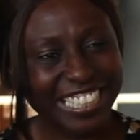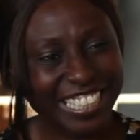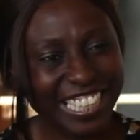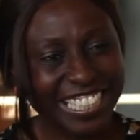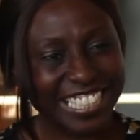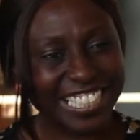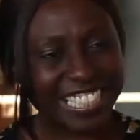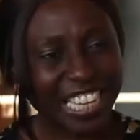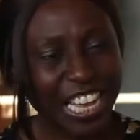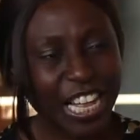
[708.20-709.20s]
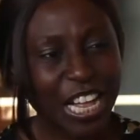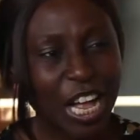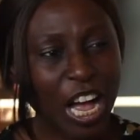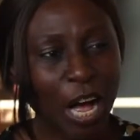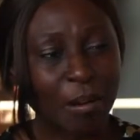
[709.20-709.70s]
The treasures.
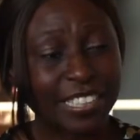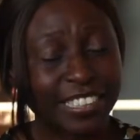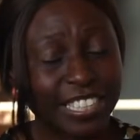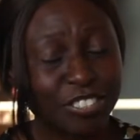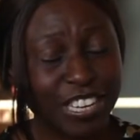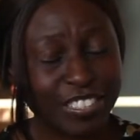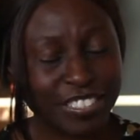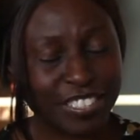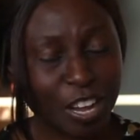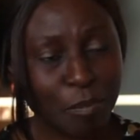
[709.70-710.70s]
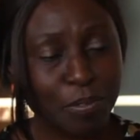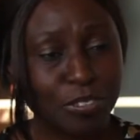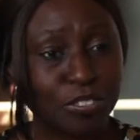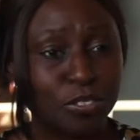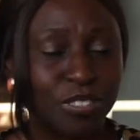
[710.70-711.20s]
Actually, treasures are
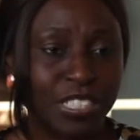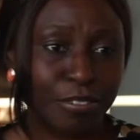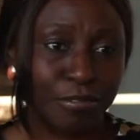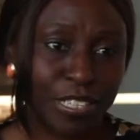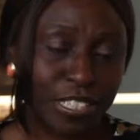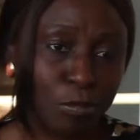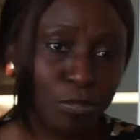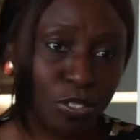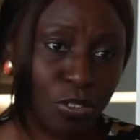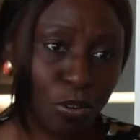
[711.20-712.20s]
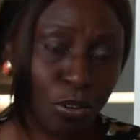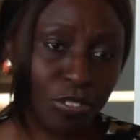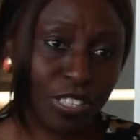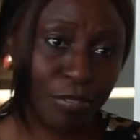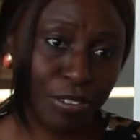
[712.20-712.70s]
prostituted victims or
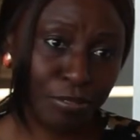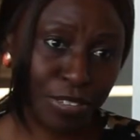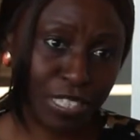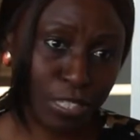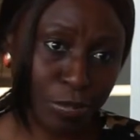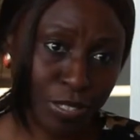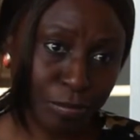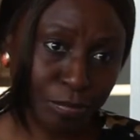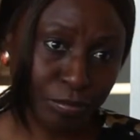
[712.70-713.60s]
trafficked victims.